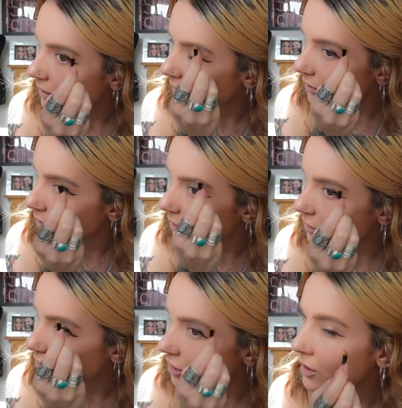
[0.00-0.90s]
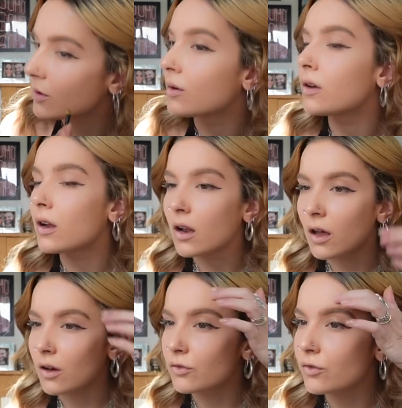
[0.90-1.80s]
And I do
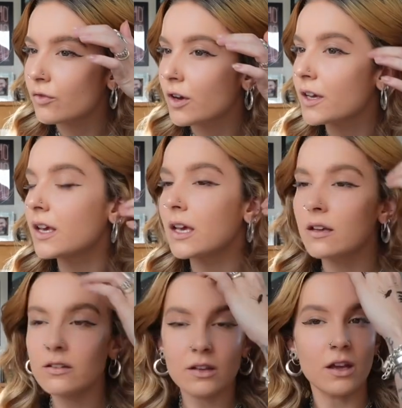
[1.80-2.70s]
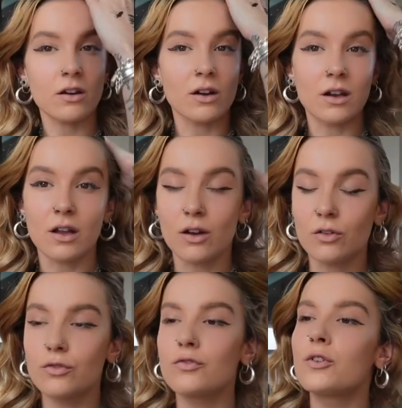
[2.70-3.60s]
love Vikings and I
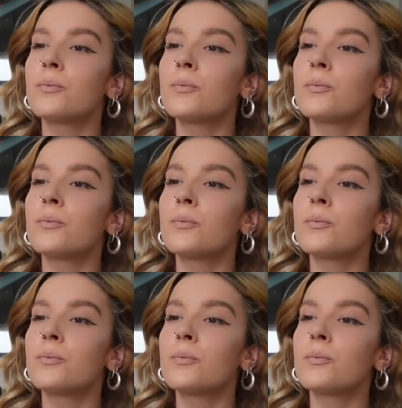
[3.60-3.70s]
love